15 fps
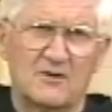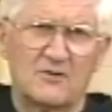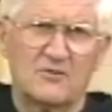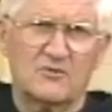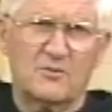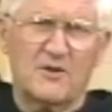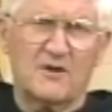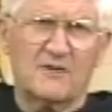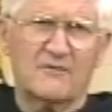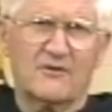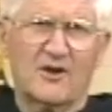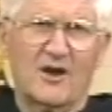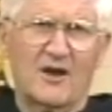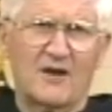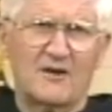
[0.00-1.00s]
You speak of
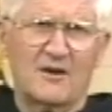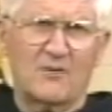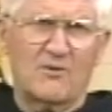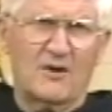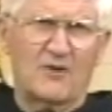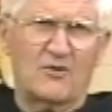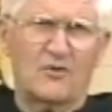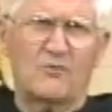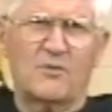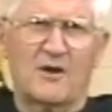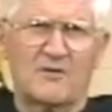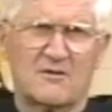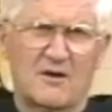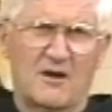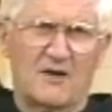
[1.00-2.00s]
God, I want to know
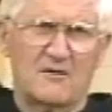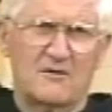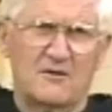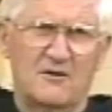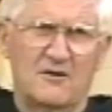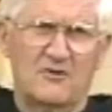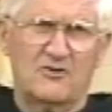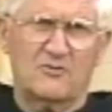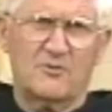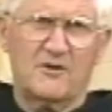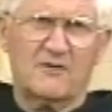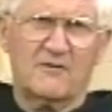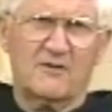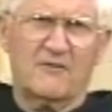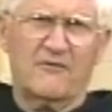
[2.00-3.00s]
about God. You
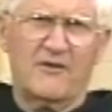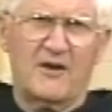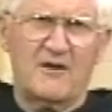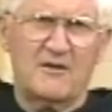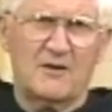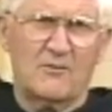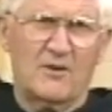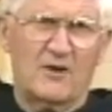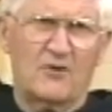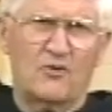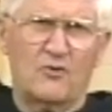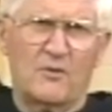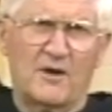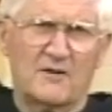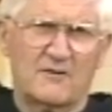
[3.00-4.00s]
speak of the faith, I want to
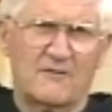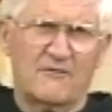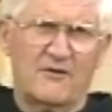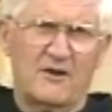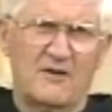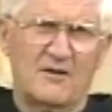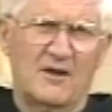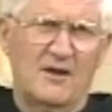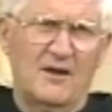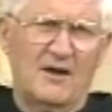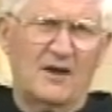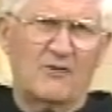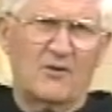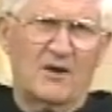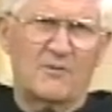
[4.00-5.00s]
know about the faith.
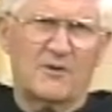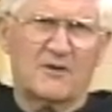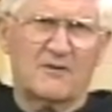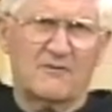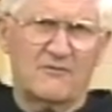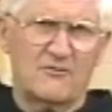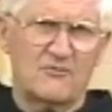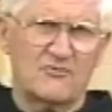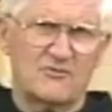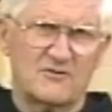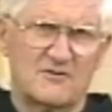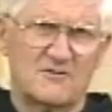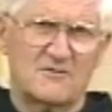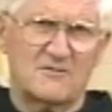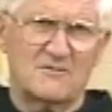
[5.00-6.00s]
I don't want to be
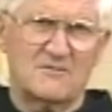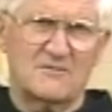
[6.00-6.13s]
confused.